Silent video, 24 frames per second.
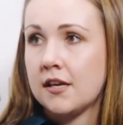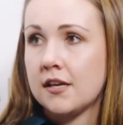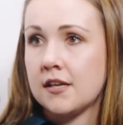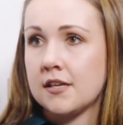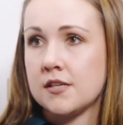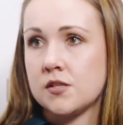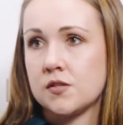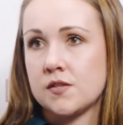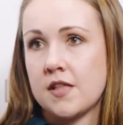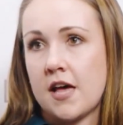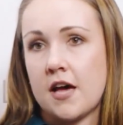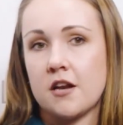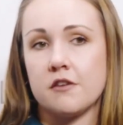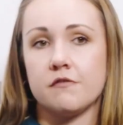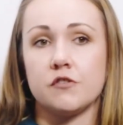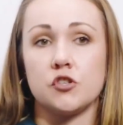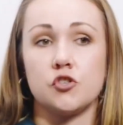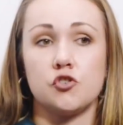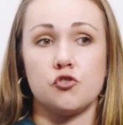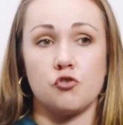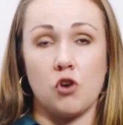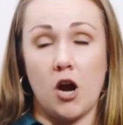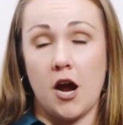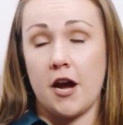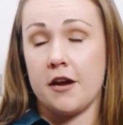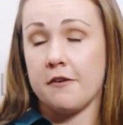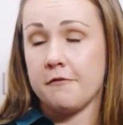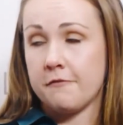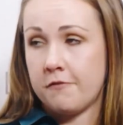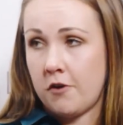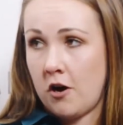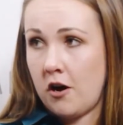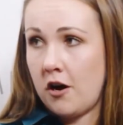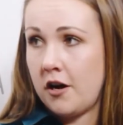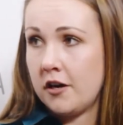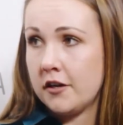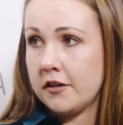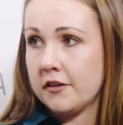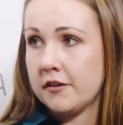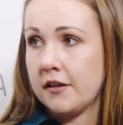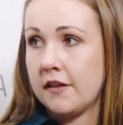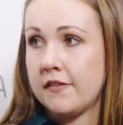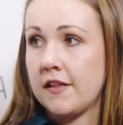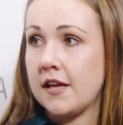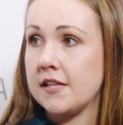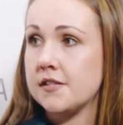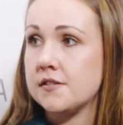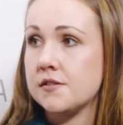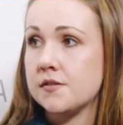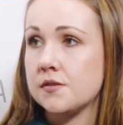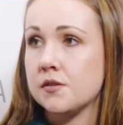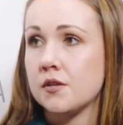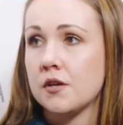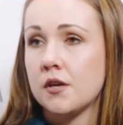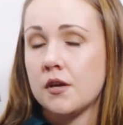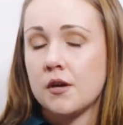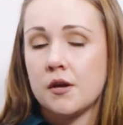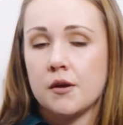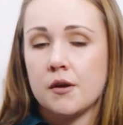is that of a dry fog. And that's